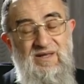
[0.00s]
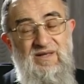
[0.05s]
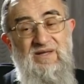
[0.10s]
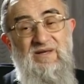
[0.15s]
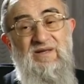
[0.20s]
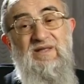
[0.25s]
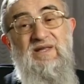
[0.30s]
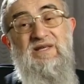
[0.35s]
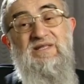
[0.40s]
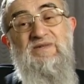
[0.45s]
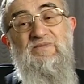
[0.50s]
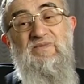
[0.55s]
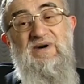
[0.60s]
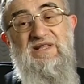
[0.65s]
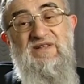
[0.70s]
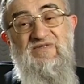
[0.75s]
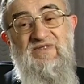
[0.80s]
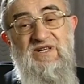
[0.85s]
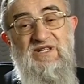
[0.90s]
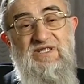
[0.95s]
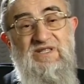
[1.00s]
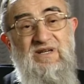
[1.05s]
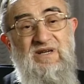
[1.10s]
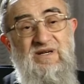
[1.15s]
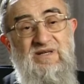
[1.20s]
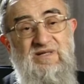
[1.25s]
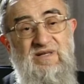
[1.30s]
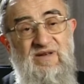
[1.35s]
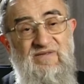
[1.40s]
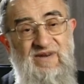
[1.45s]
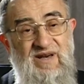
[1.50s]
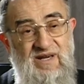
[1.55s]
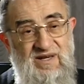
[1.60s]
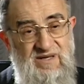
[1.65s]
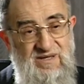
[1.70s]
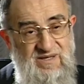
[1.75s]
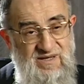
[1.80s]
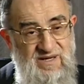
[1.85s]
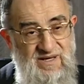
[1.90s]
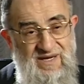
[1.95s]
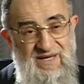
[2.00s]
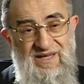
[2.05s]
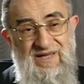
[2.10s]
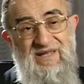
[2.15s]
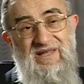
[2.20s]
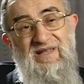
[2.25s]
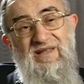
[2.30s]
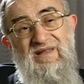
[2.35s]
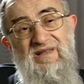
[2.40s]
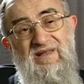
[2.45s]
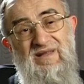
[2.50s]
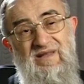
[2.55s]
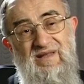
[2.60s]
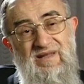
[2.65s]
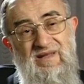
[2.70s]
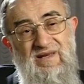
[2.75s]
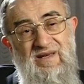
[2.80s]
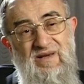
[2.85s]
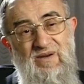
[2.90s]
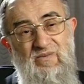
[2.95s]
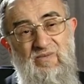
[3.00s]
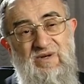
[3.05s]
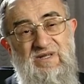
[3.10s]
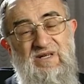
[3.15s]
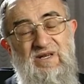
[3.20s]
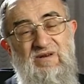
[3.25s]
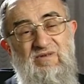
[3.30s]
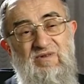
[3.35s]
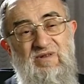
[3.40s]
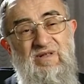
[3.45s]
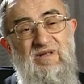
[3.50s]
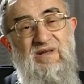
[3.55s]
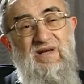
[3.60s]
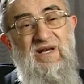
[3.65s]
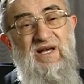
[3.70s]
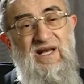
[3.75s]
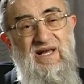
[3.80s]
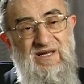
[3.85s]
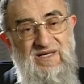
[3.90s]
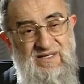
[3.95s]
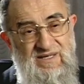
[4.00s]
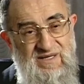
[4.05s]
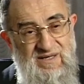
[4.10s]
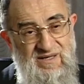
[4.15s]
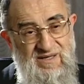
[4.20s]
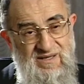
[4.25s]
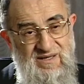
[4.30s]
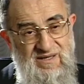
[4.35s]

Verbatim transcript: So this one of the Czechoslovakian Yidden was a good chazan,